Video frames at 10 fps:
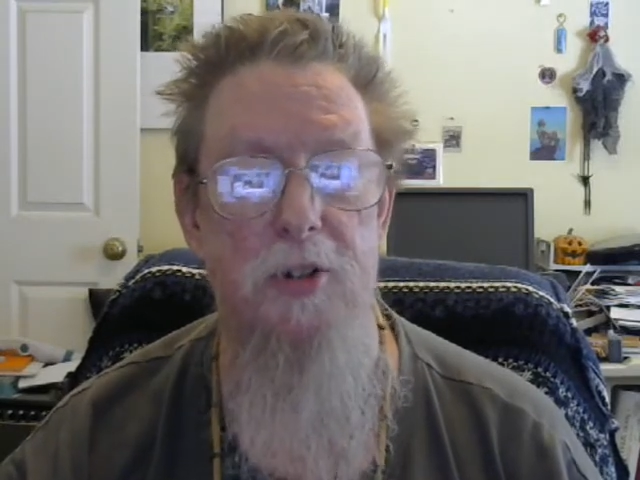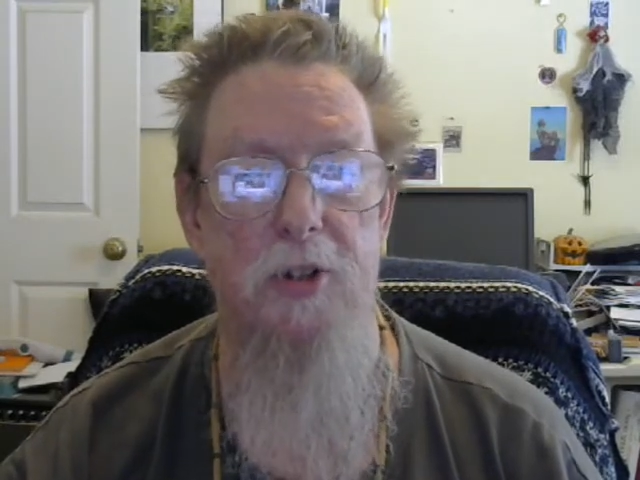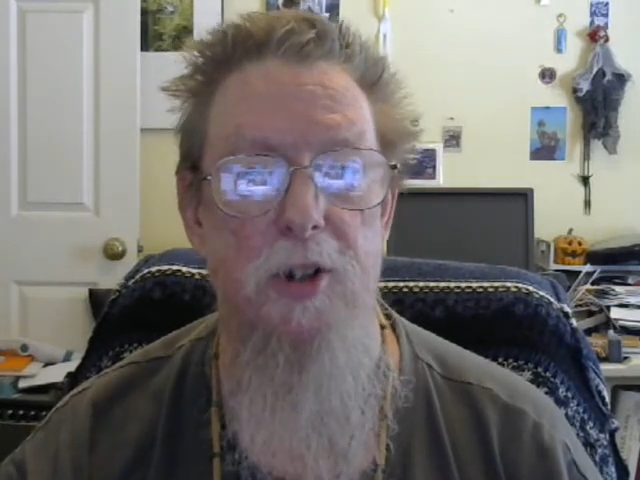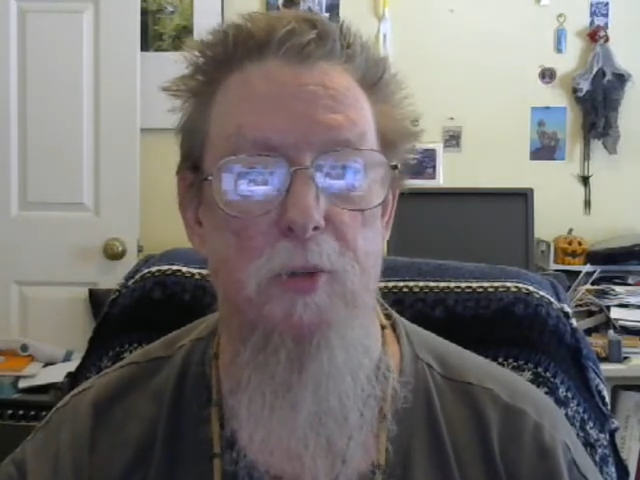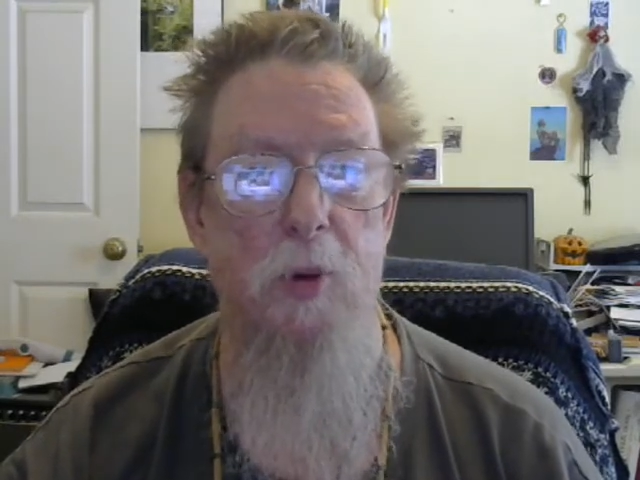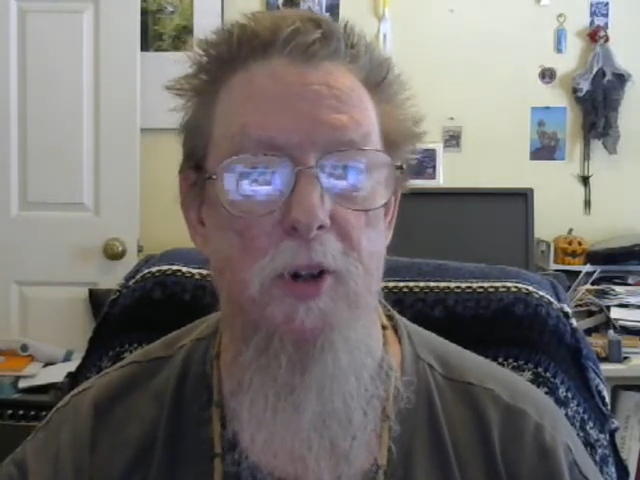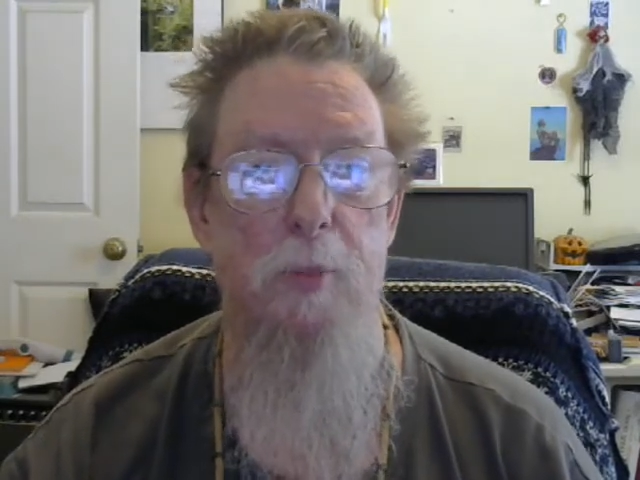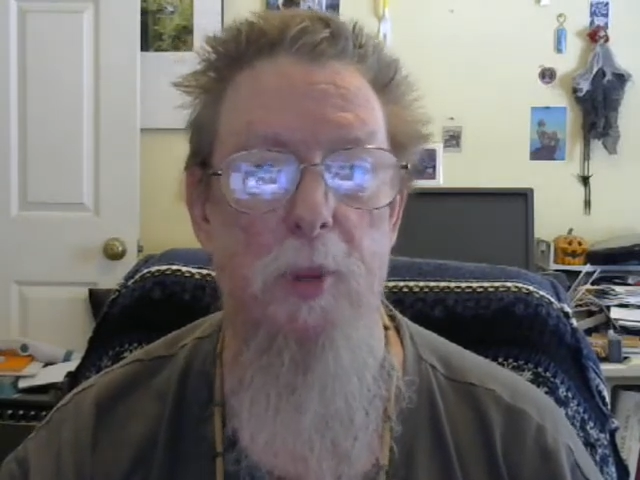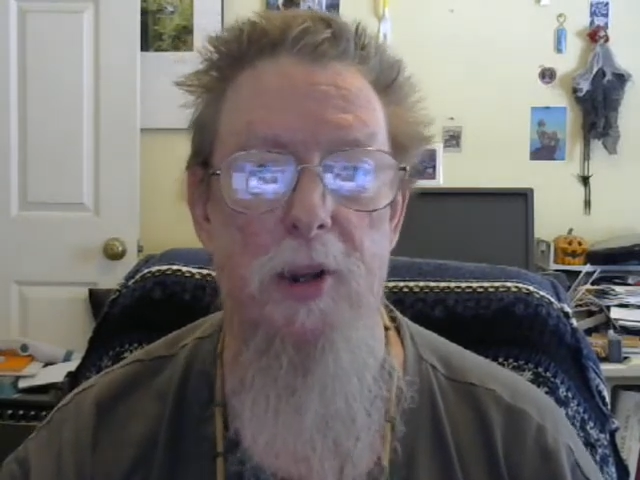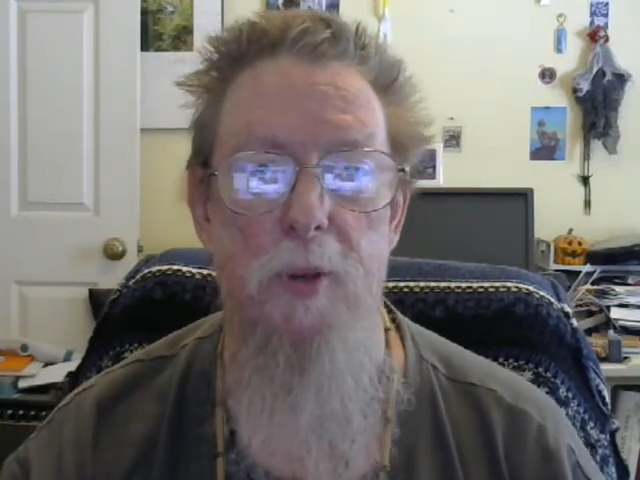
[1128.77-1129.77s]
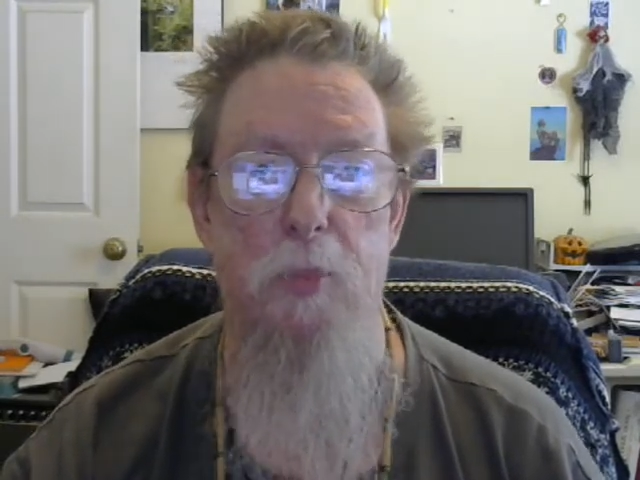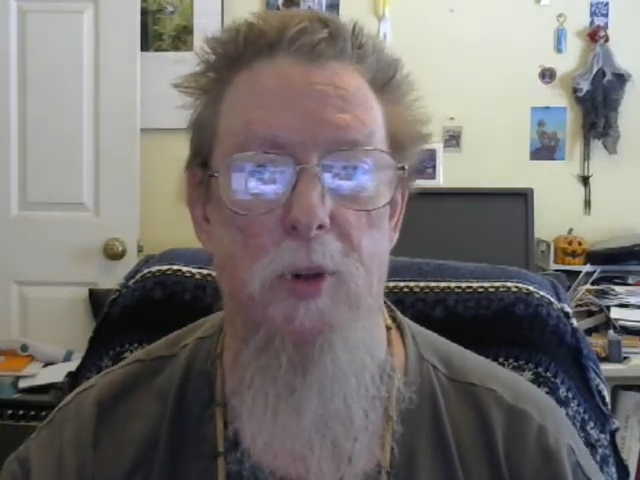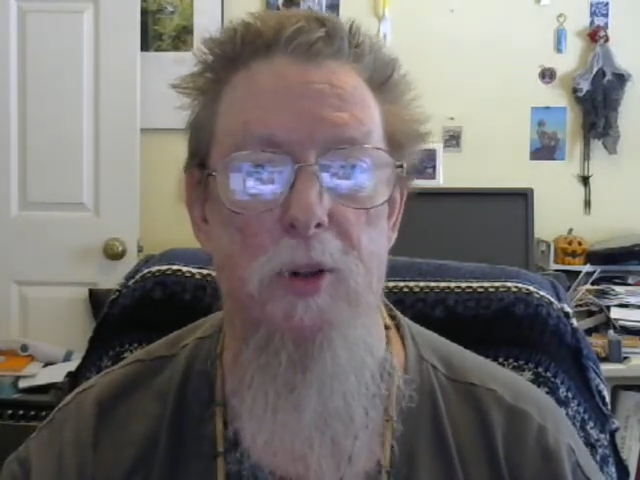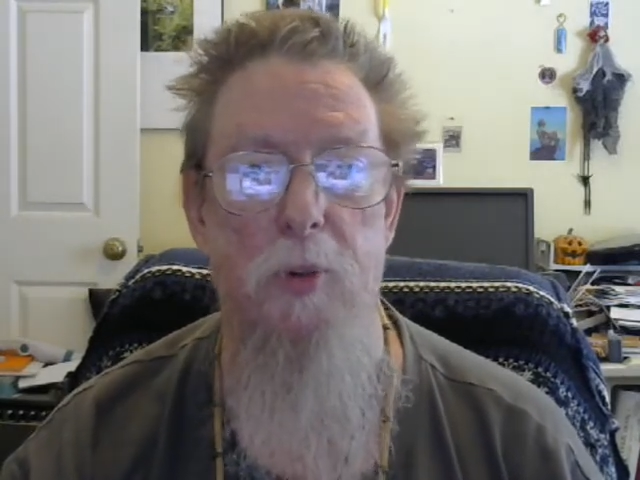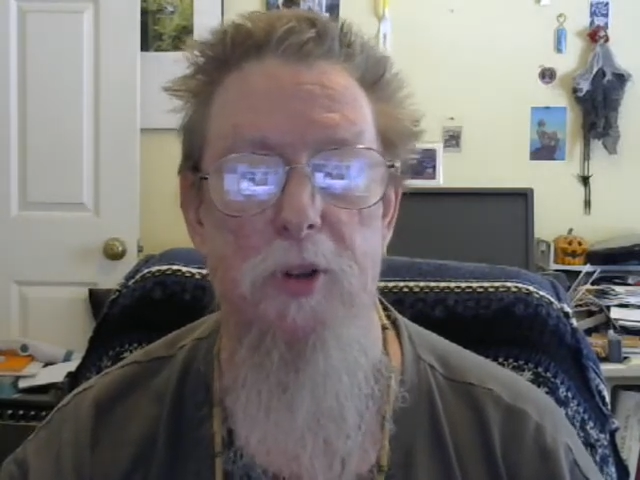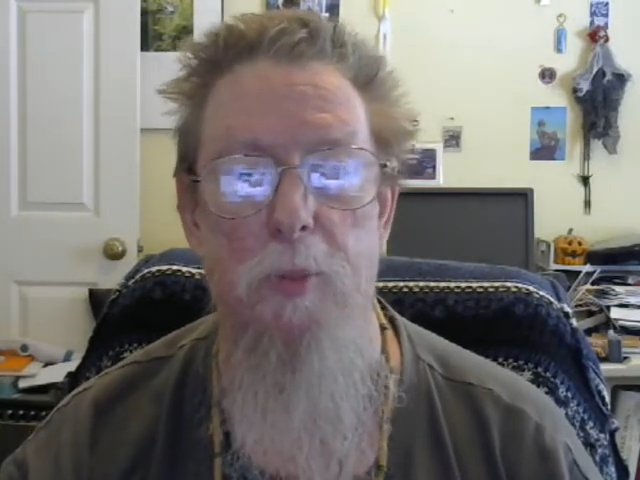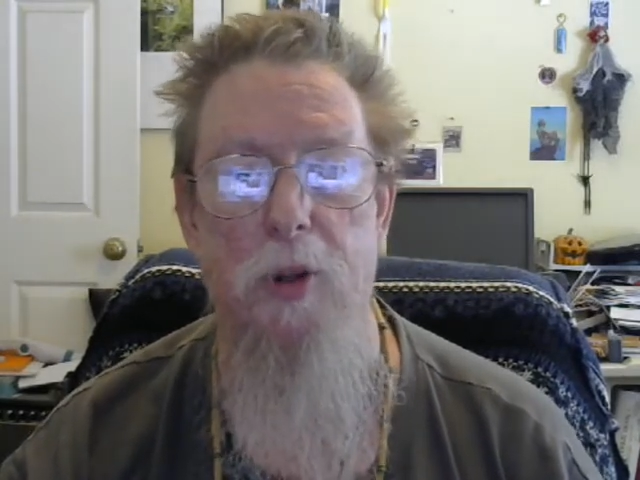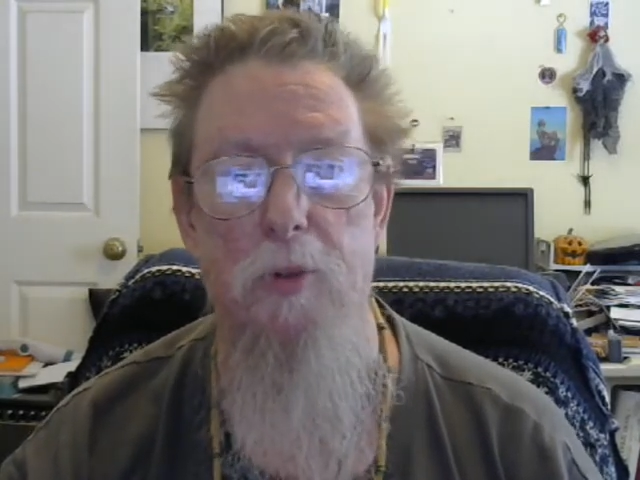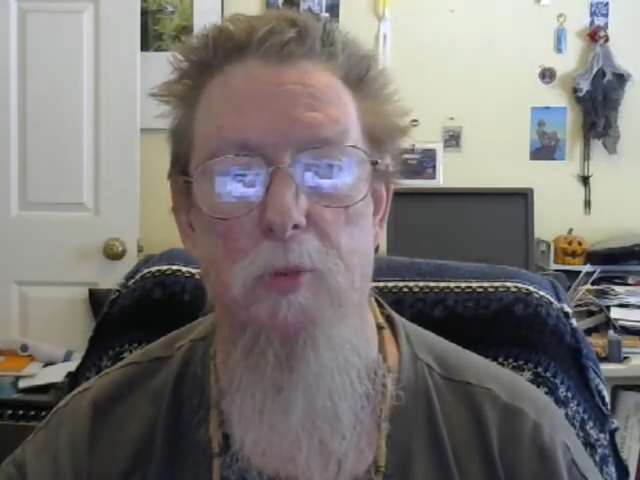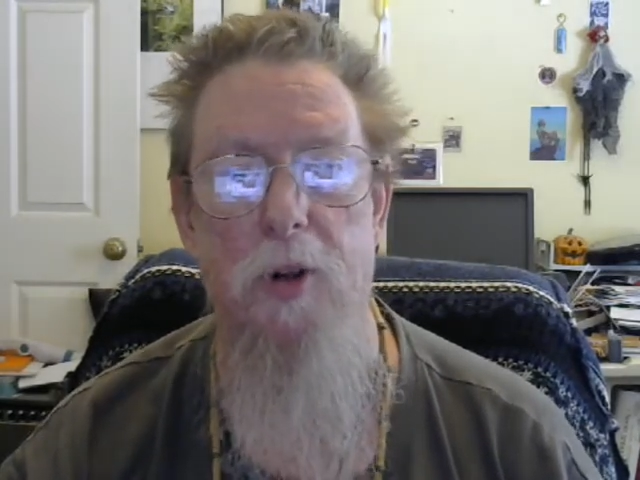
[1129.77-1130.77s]
She said, wasn't a blimp, wasn't a weather
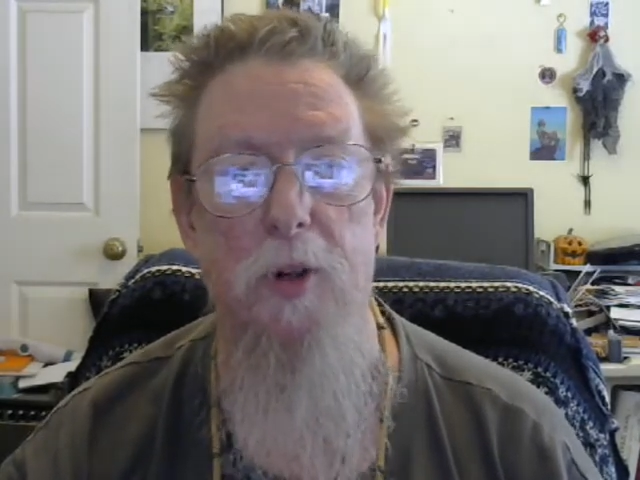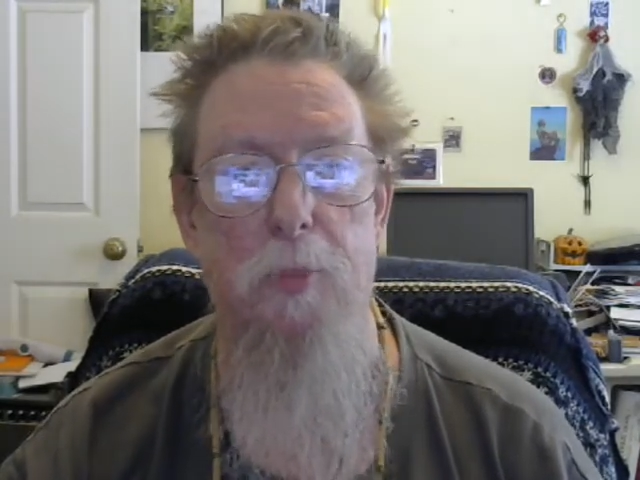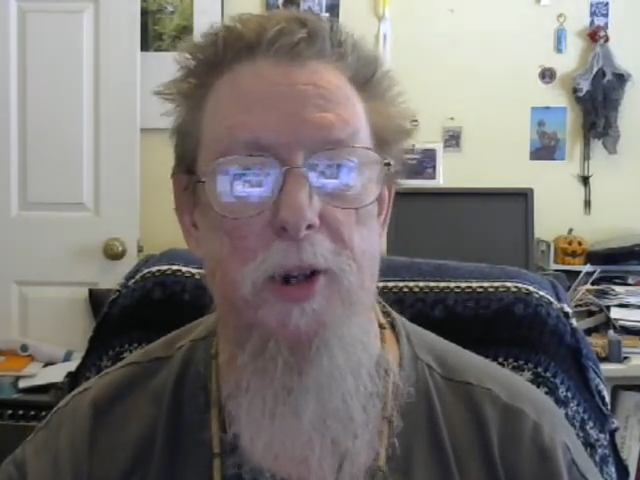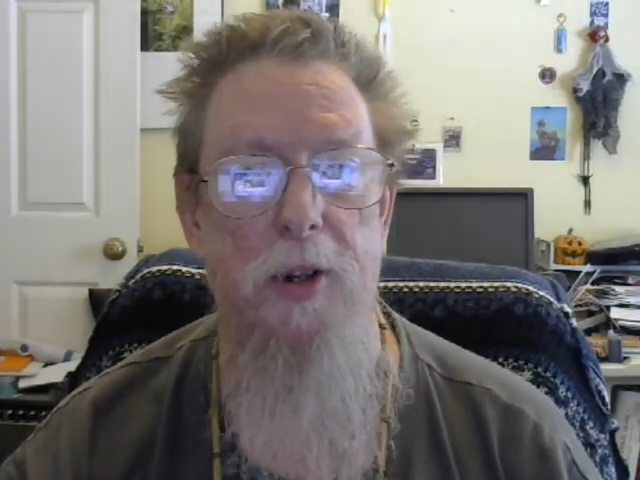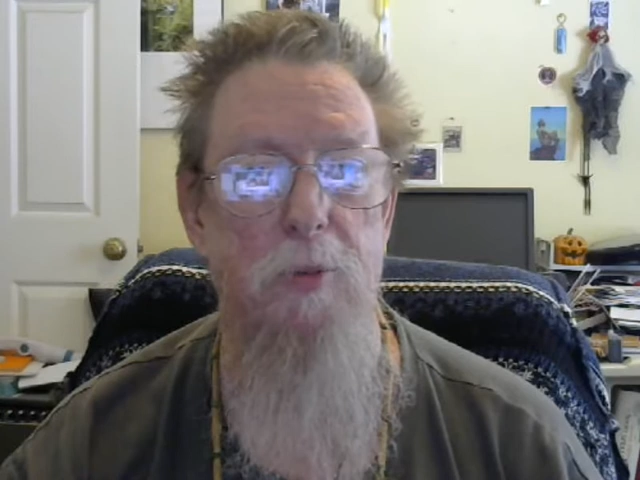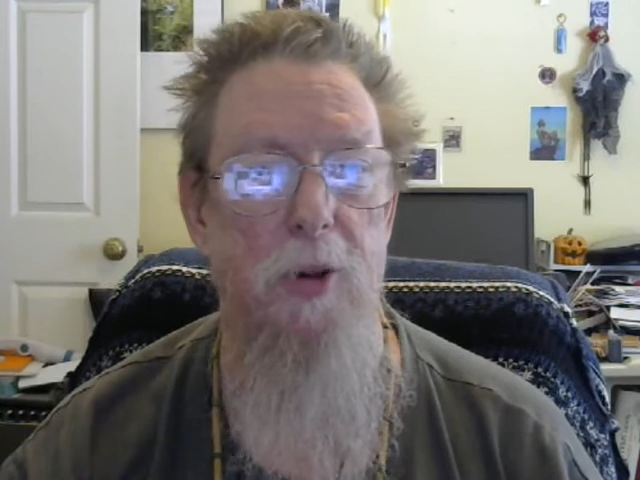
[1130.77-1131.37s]
balloon, wasn't a plane,